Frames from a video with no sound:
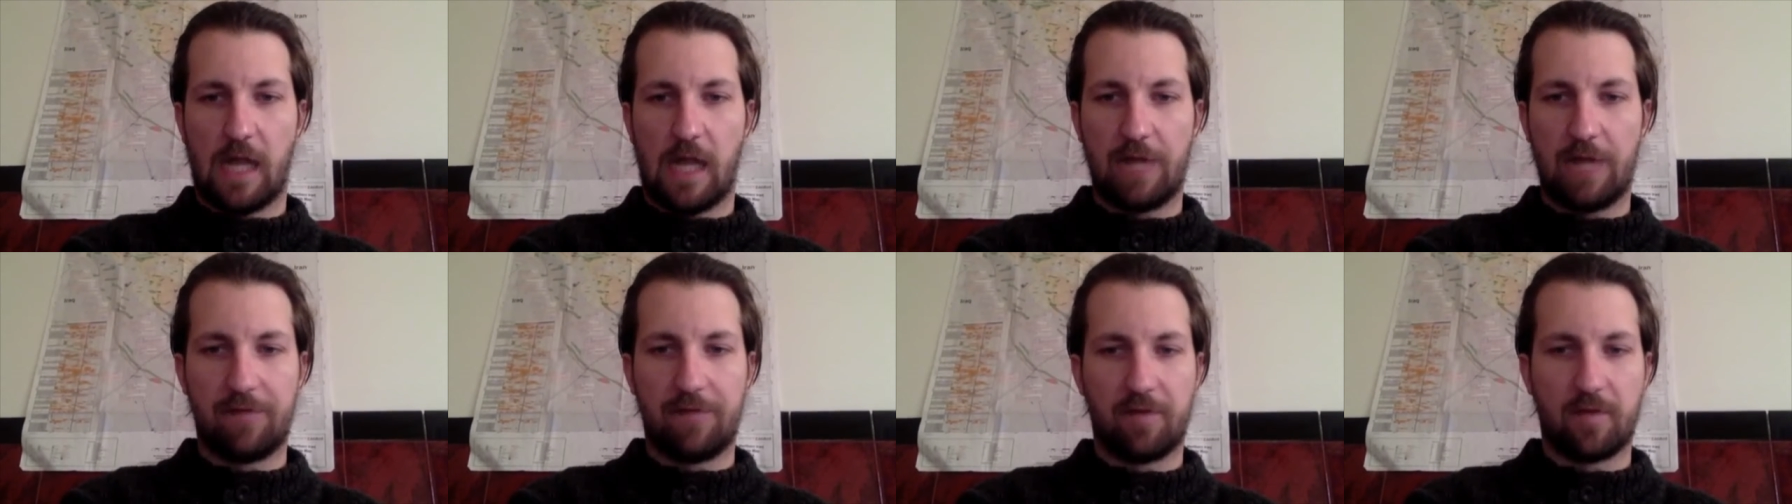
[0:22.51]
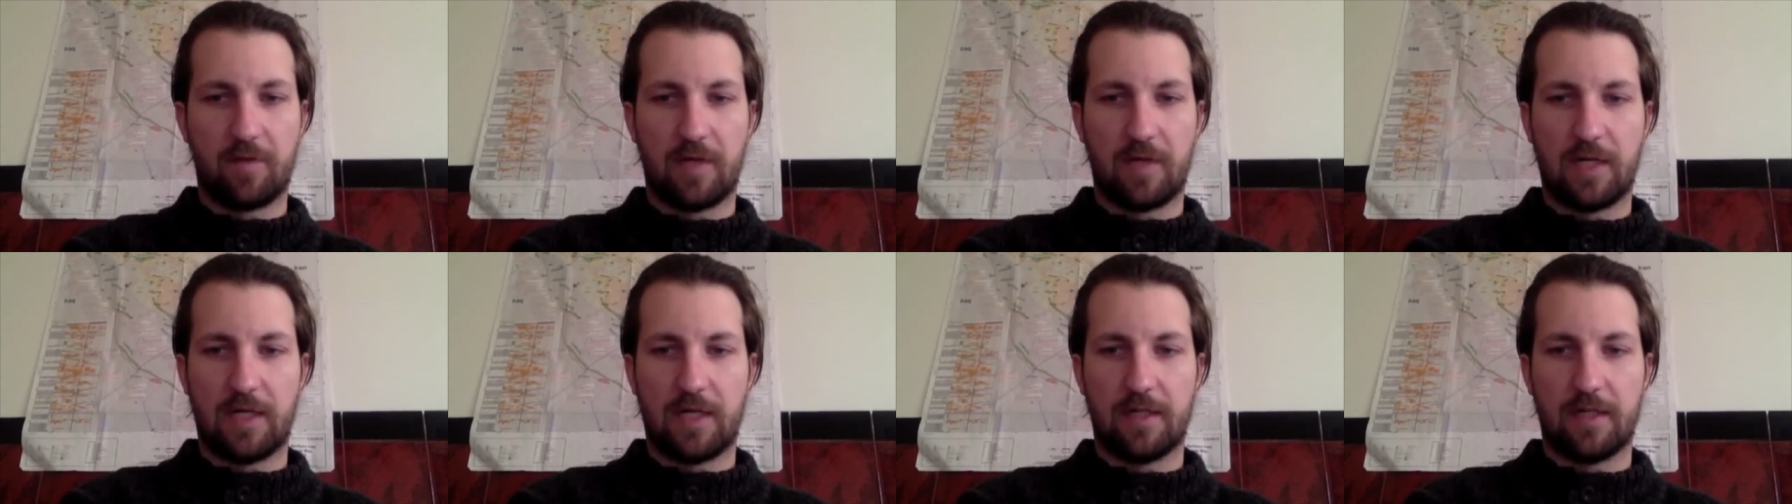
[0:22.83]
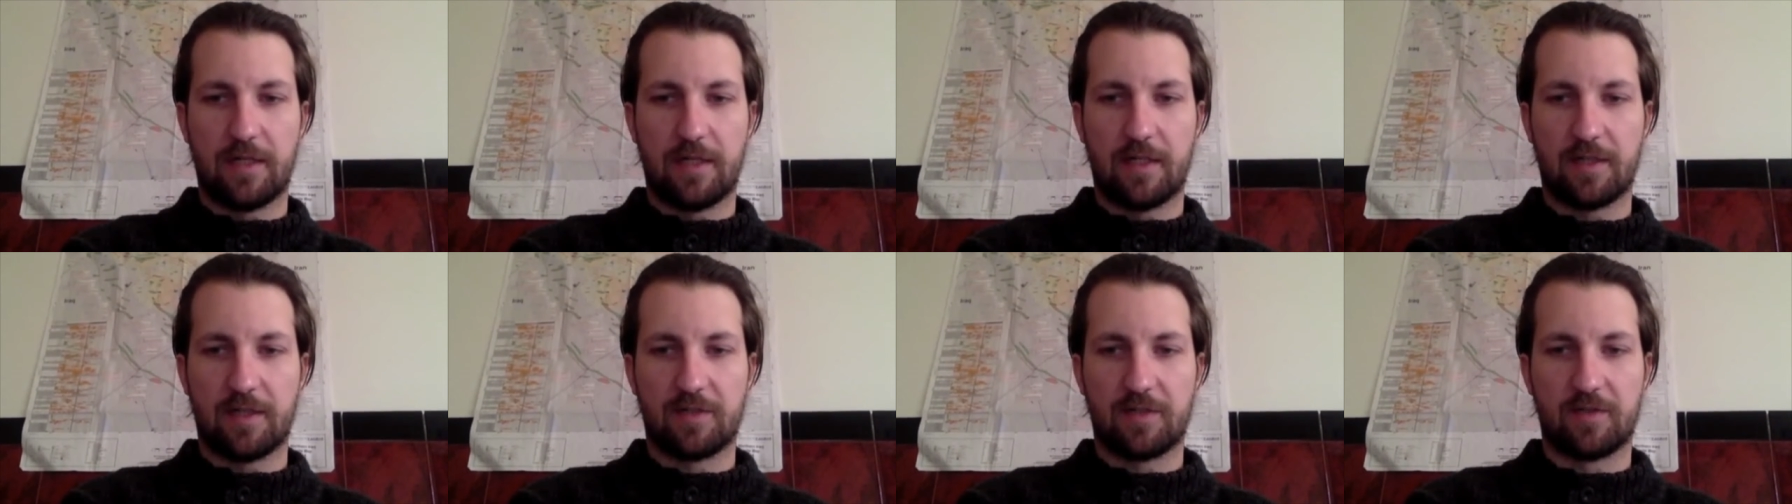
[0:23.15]
Everywhere
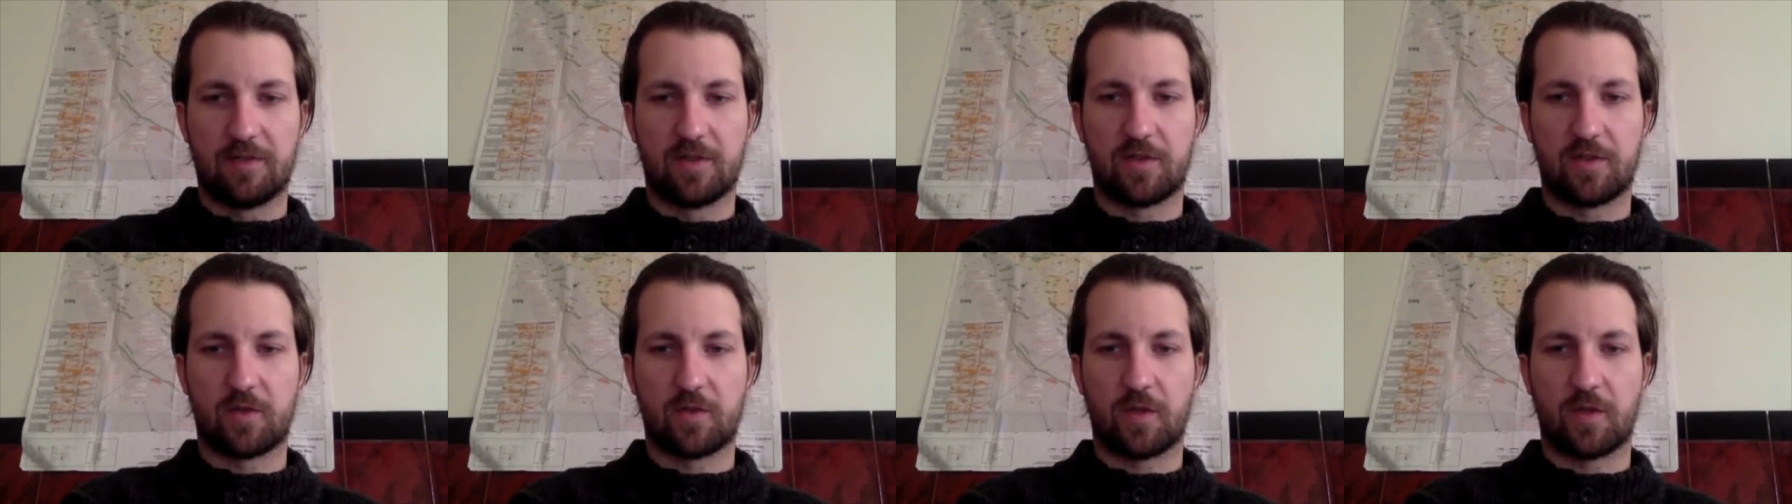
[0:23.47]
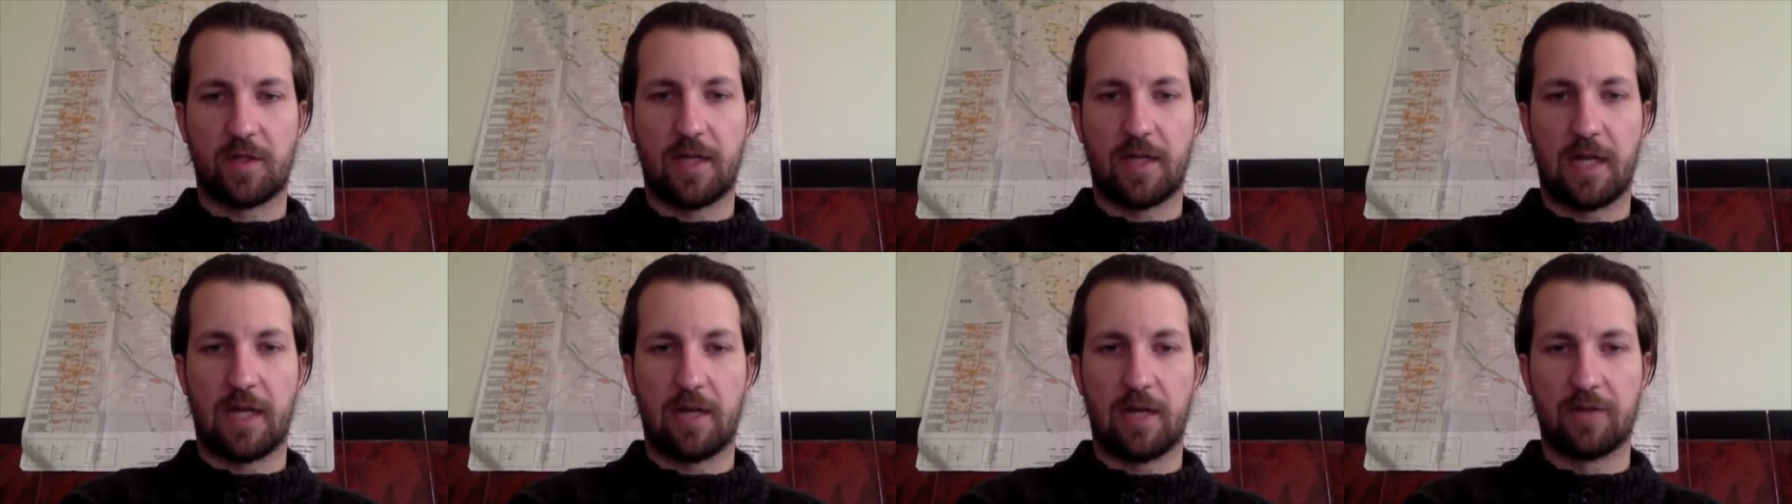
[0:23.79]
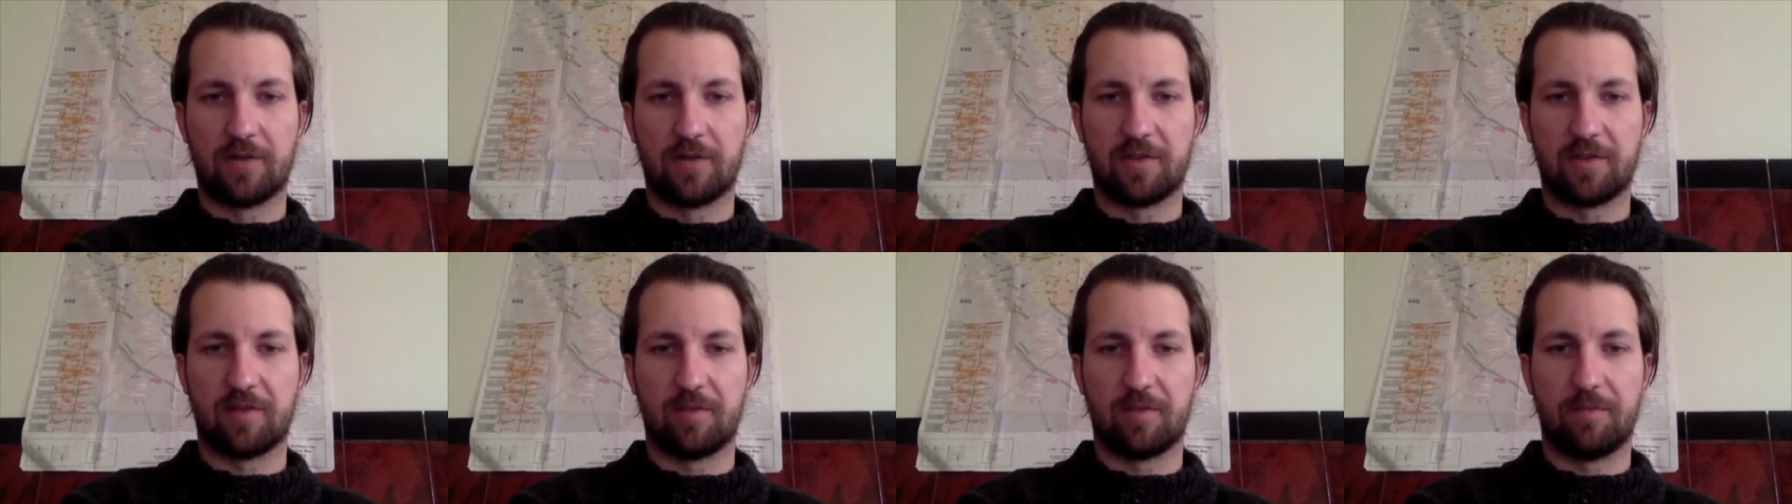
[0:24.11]
there's destroyed
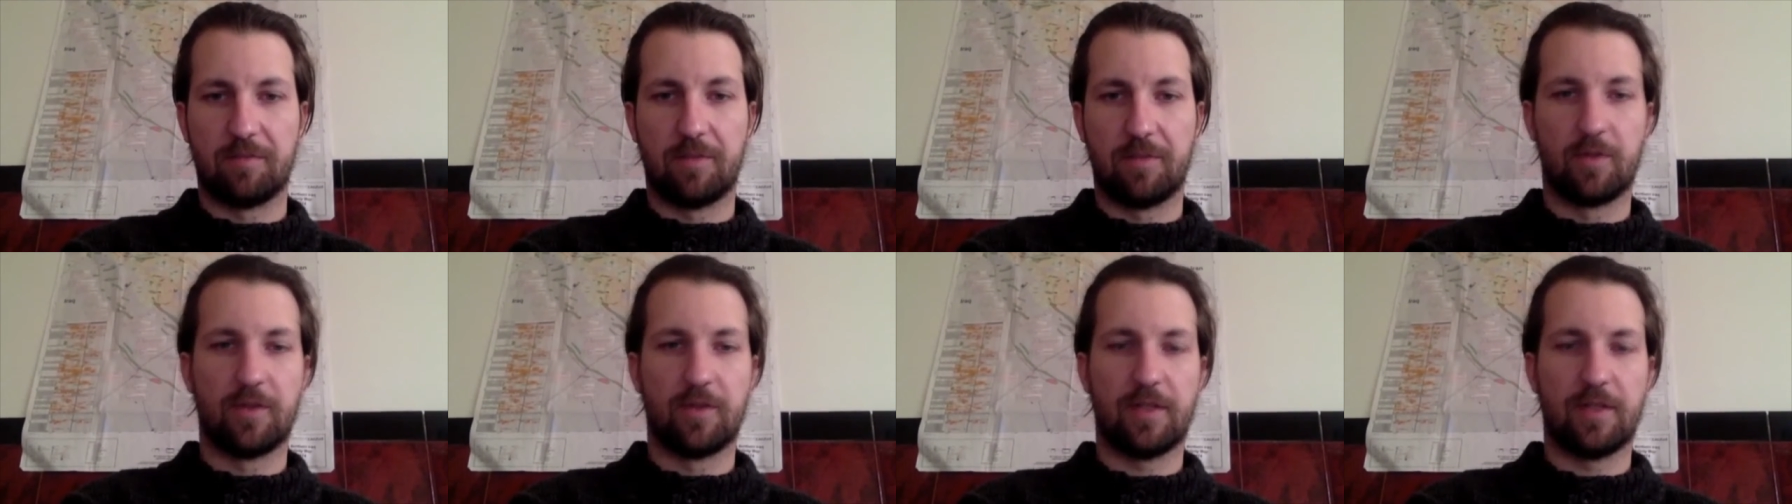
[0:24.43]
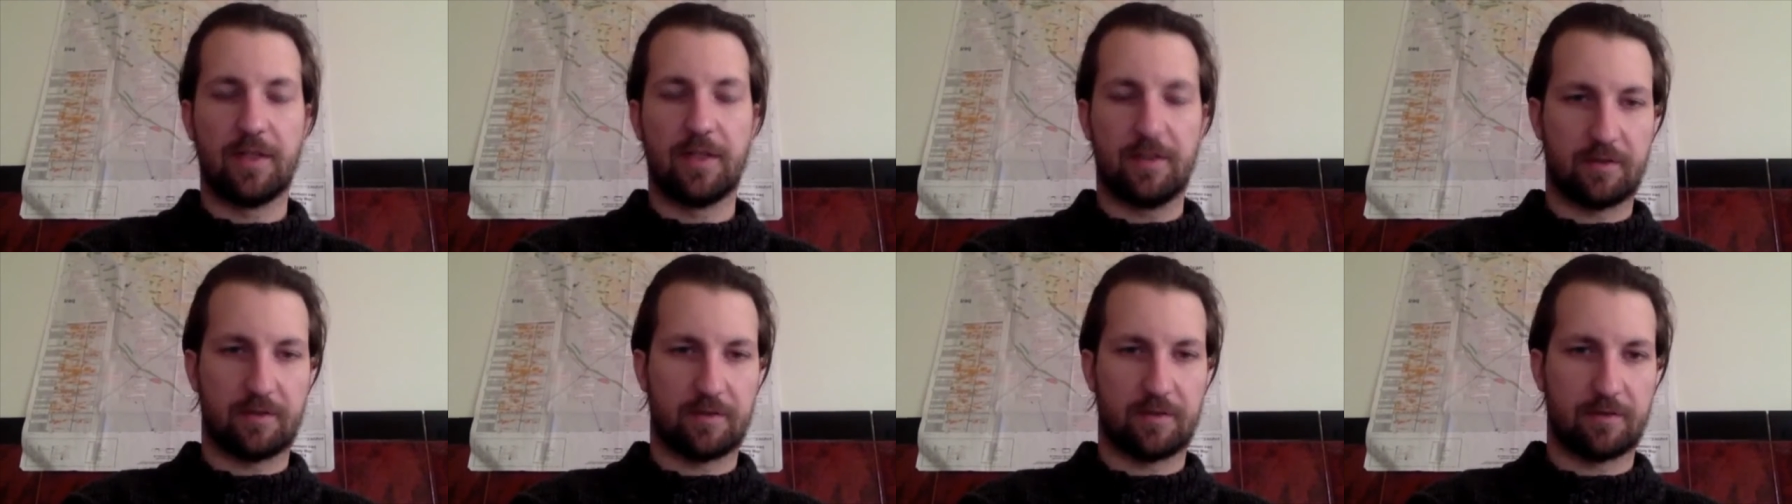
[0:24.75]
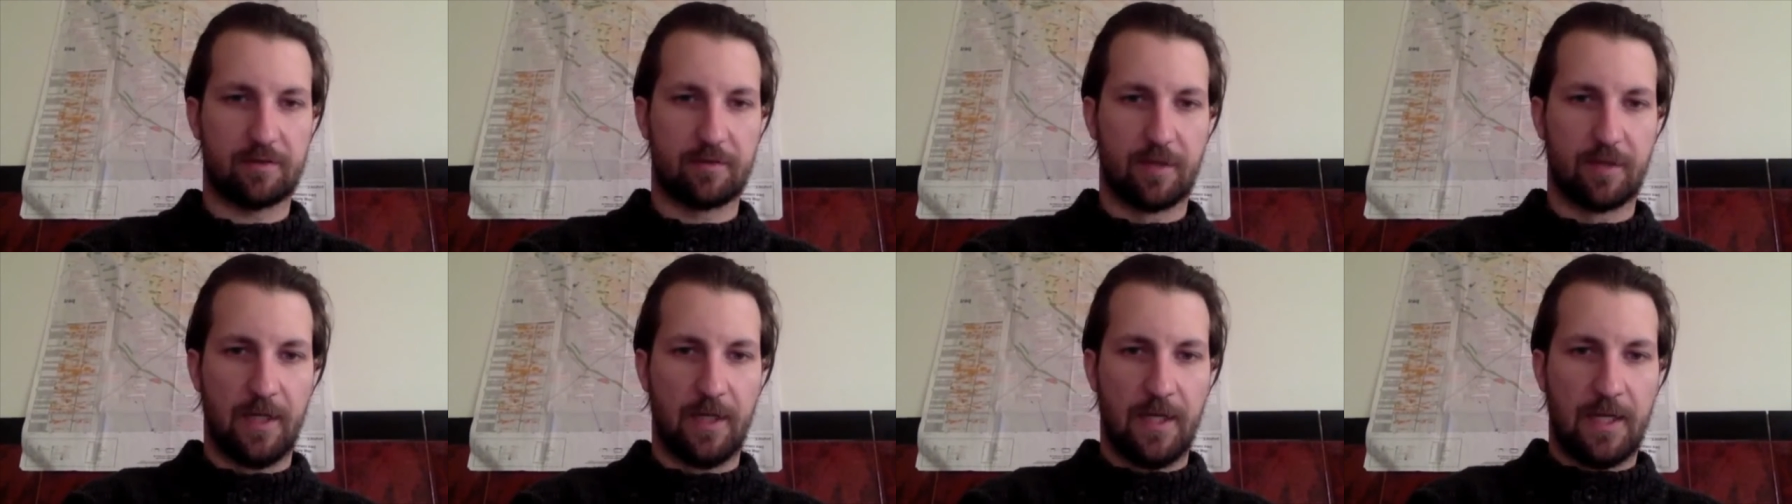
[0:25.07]
houses and
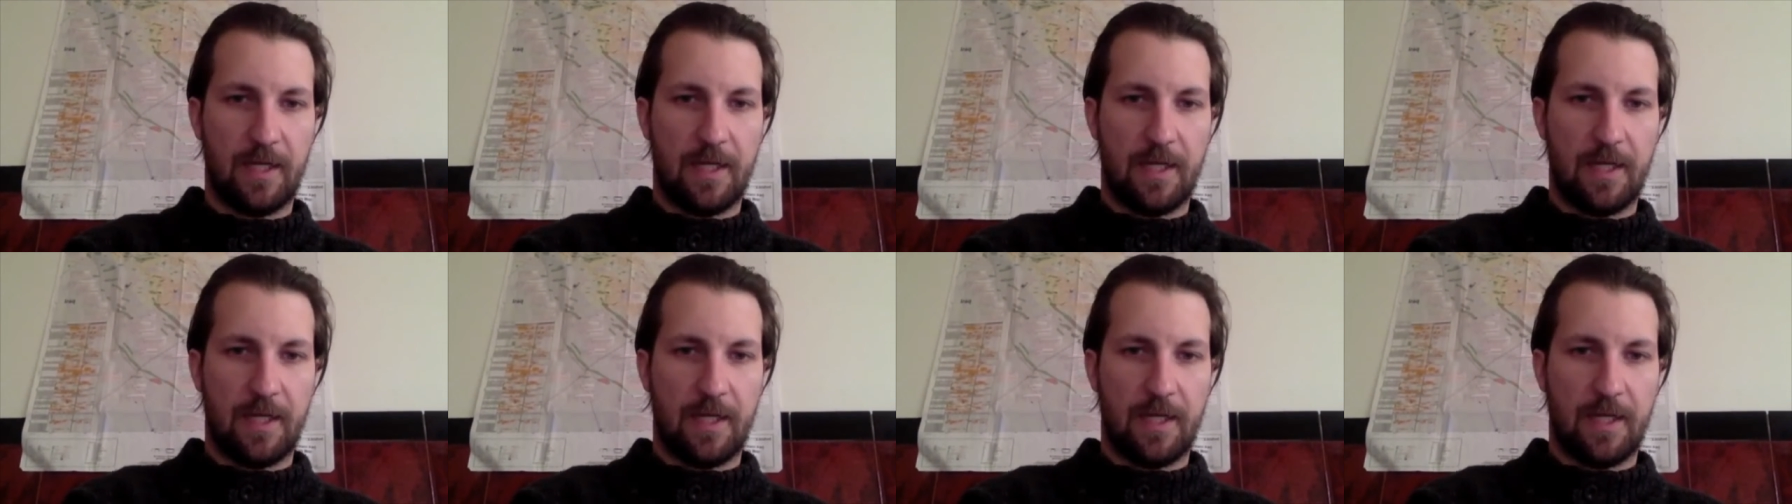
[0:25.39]
buildings,